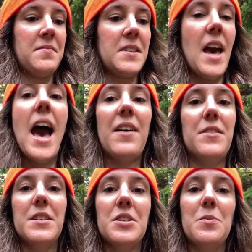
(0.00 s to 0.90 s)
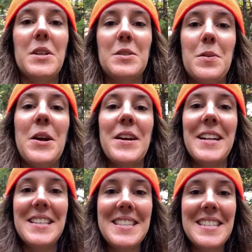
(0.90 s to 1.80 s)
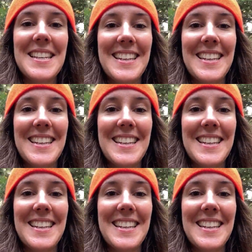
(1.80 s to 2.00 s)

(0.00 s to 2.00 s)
to have this human experience